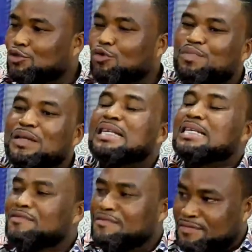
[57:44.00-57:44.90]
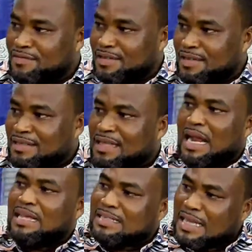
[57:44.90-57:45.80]
And so believe
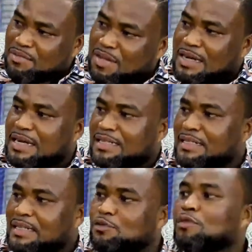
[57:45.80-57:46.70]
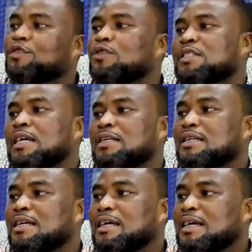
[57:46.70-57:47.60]
that same grace is with your son.
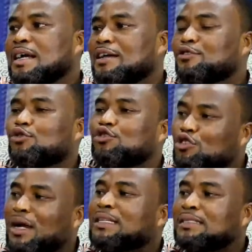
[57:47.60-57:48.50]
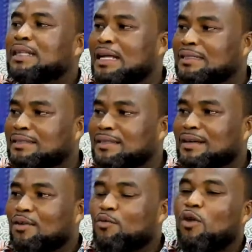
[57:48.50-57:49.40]
And so trust that
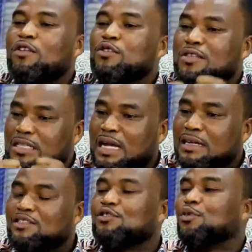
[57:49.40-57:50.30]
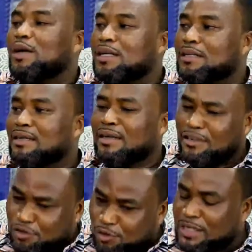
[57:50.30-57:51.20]
what your son is doing
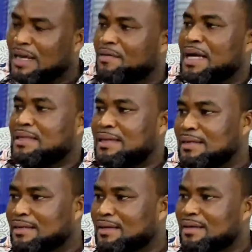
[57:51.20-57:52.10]
the right thing.